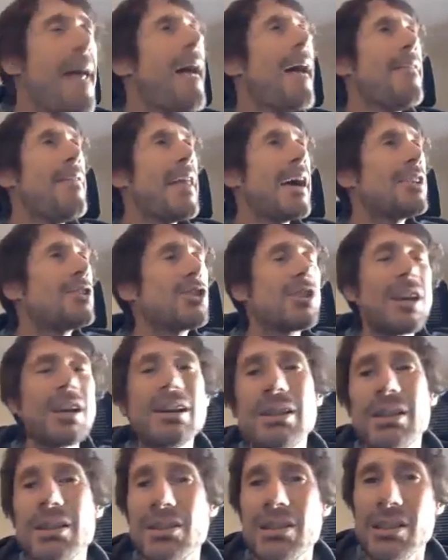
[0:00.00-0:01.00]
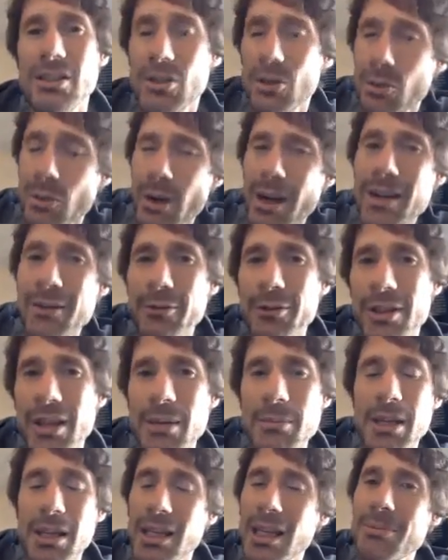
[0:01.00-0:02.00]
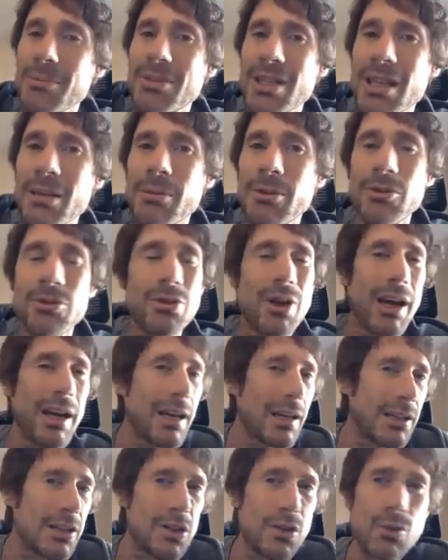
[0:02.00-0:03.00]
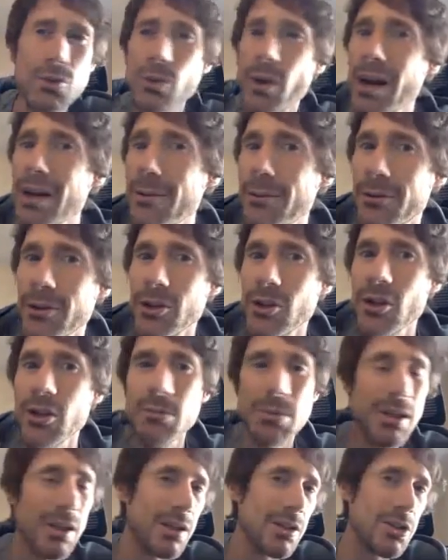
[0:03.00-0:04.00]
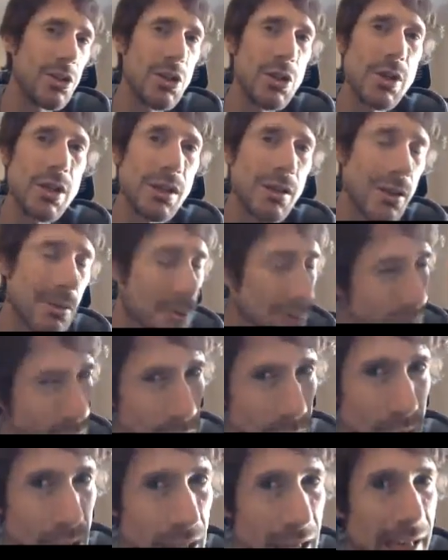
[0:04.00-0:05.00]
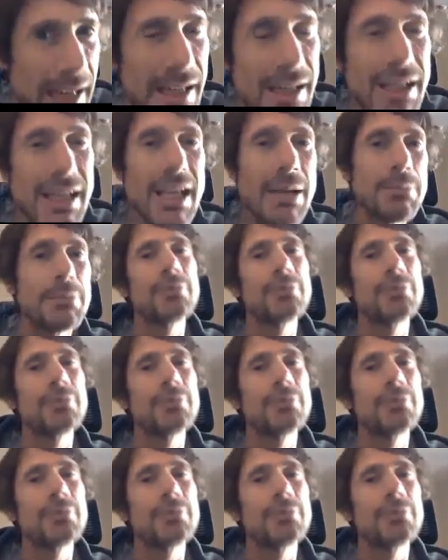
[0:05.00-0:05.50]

And that checklist is great for them. It keeps them on track, and it's great for you because you can relate their